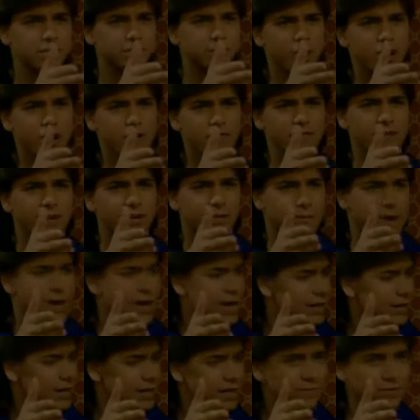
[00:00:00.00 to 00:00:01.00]
is perfect,
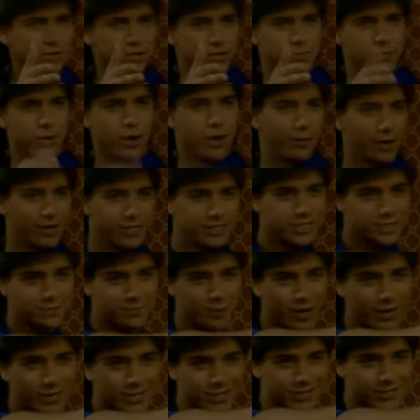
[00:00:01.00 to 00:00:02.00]
man. I love this part. What's this
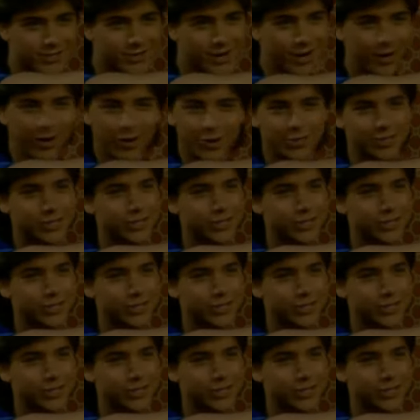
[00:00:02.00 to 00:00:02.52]
part? This is great. Oh,